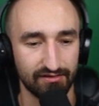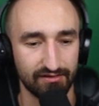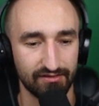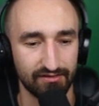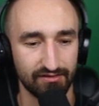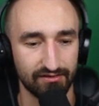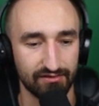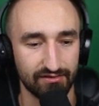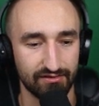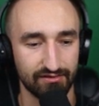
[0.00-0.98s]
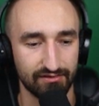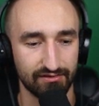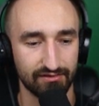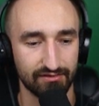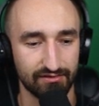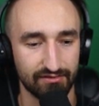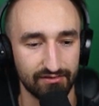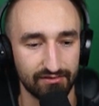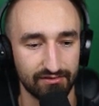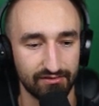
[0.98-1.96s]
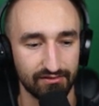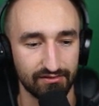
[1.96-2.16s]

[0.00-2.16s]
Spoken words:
No one is speaking in this clip.